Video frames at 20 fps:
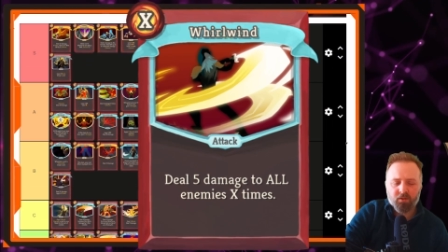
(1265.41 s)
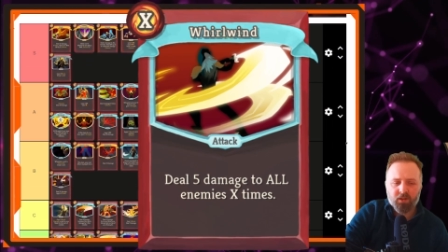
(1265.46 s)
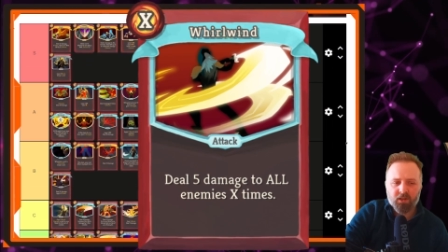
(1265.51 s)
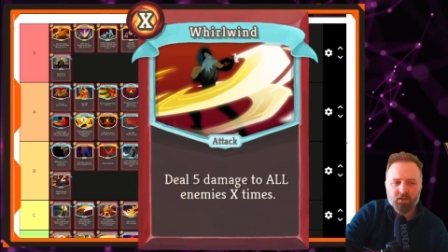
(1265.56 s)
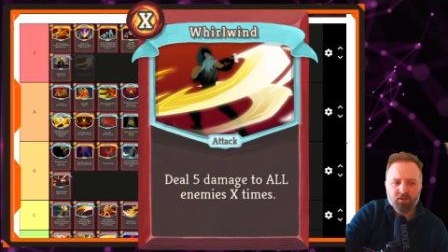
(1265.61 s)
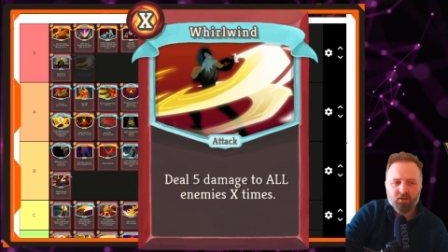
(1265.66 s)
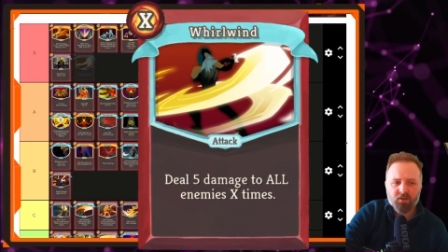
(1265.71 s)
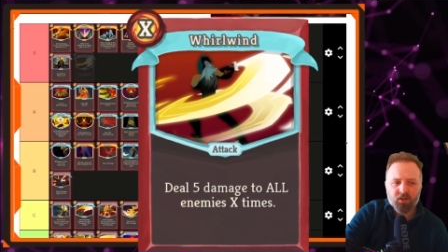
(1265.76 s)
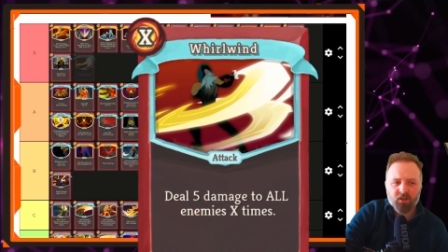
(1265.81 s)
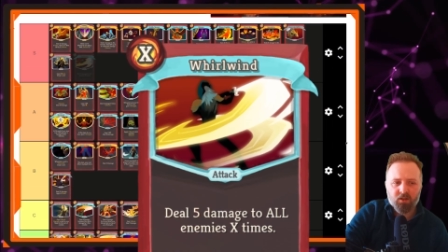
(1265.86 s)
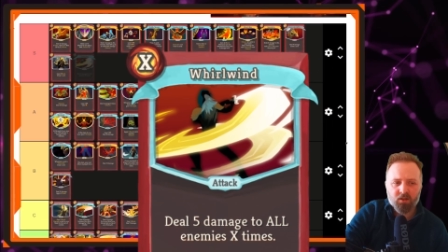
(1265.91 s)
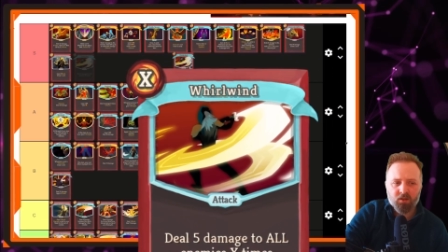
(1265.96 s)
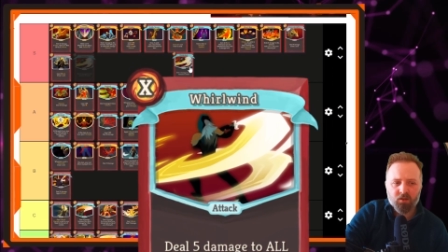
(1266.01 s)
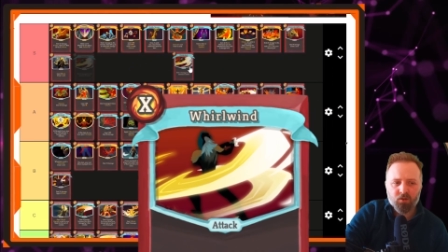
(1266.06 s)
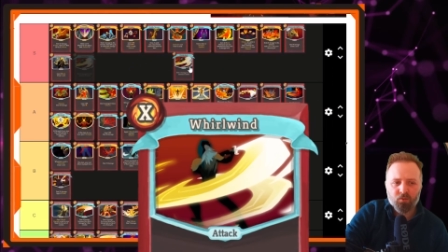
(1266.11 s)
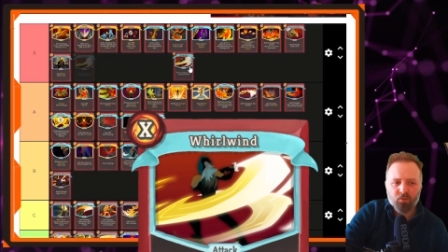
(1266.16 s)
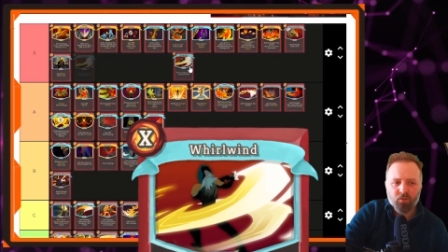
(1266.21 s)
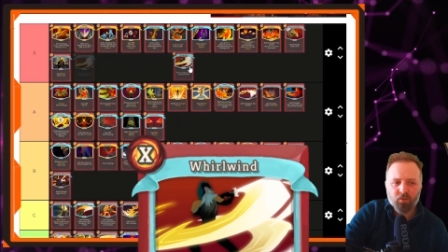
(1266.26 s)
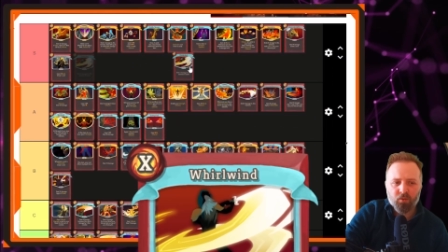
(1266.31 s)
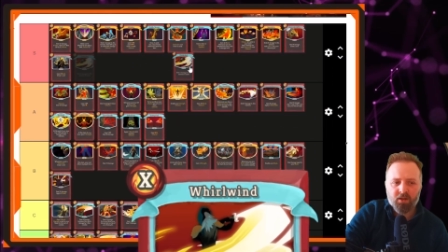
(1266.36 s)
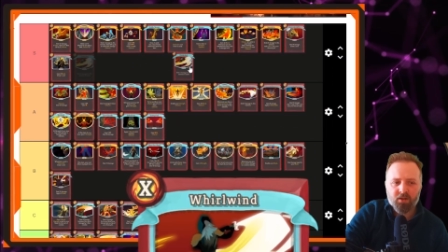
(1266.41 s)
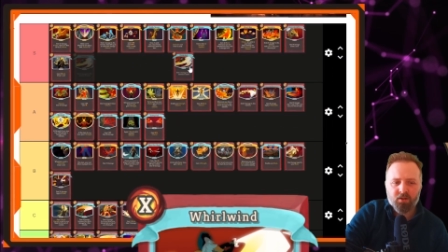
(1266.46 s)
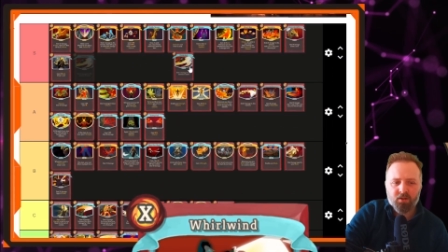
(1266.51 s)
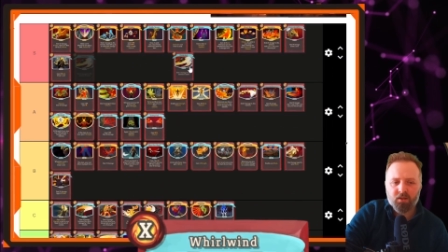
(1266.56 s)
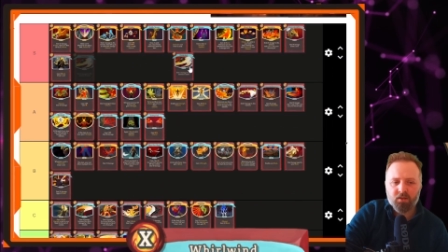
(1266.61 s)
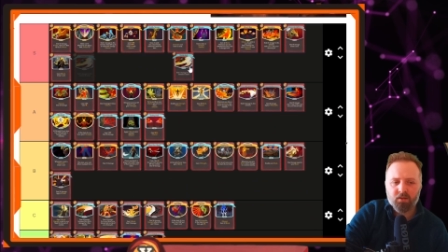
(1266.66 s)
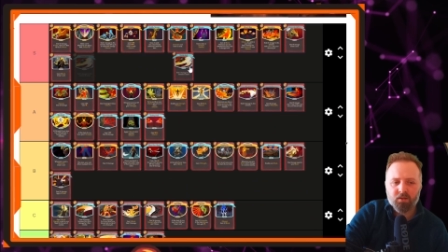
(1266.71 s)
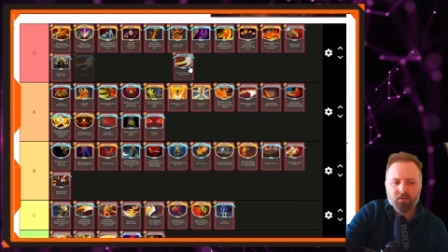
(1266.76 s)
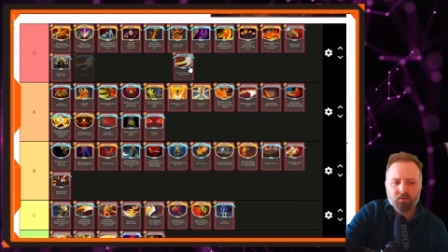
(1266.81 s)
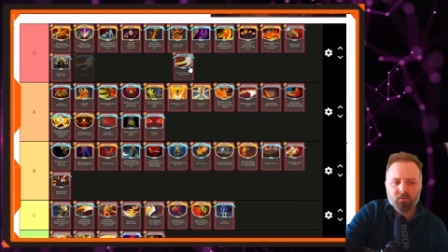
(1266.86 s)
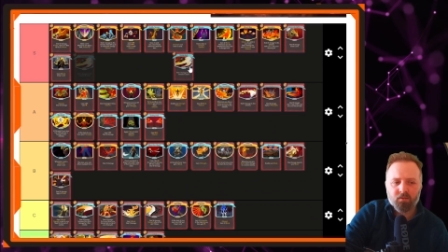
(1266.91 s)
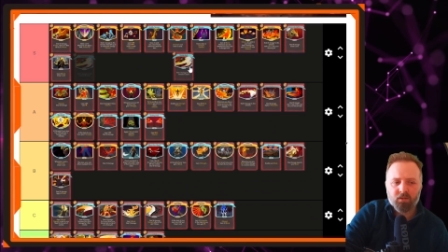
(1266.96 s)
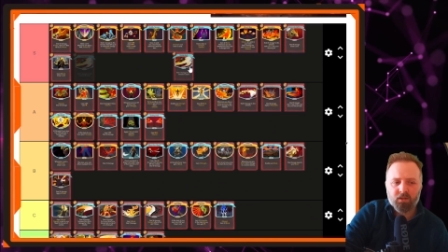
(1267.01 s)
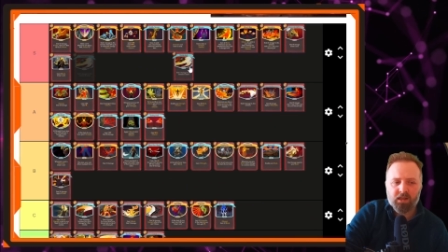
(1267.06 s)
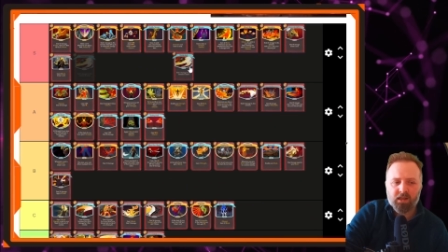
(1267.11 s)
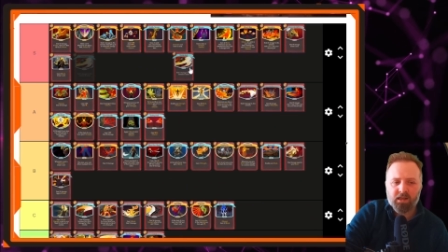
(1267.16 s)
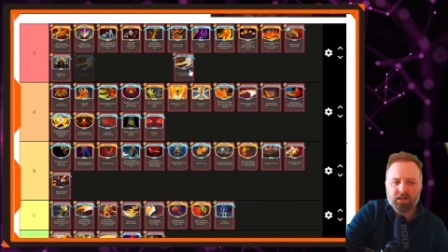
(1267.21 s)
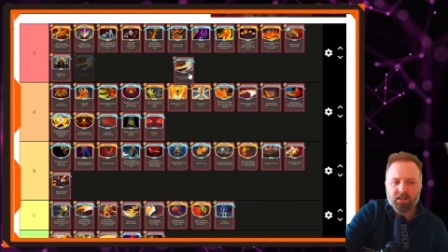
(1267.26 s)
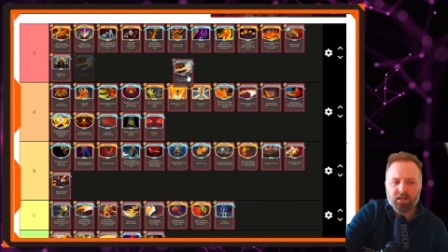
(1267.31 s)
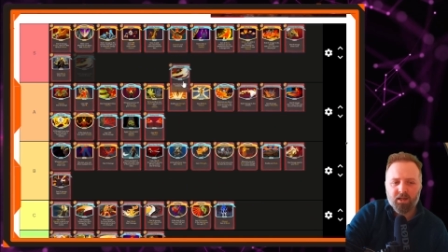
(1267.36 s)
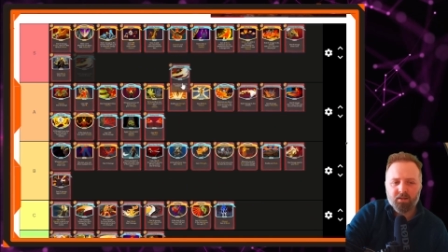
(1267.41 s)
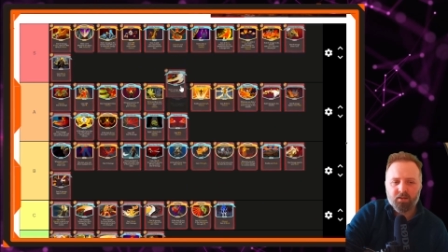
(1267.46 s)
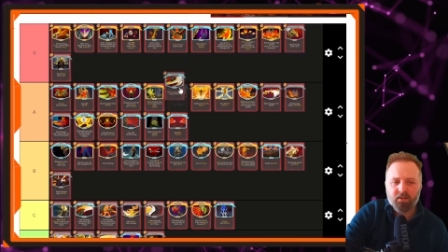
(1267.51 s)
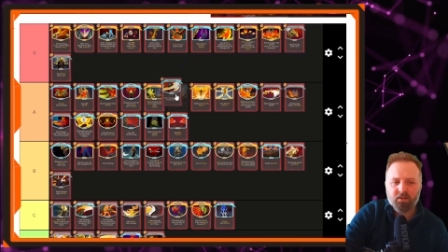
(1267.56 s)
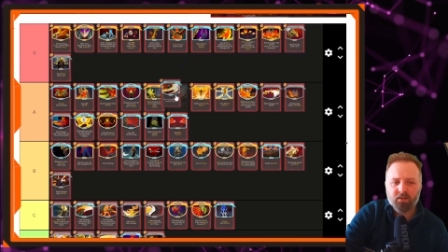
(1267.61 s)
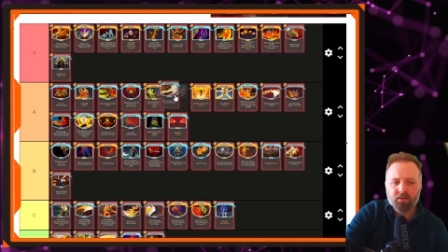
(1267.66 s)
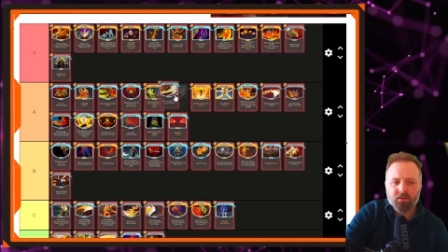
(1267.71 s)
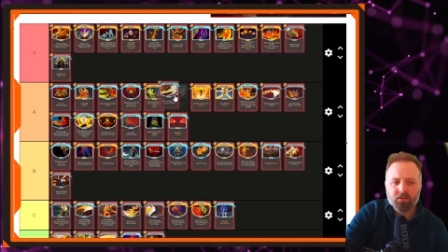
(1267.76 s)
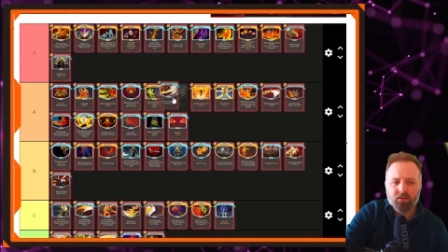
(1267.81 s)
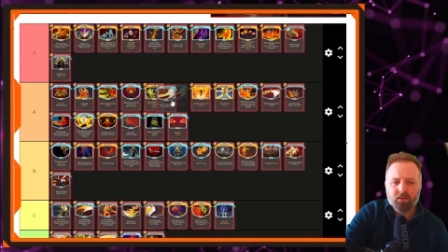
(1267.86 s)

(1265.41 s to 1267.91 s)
I'd say it's a low S tier, high A tier.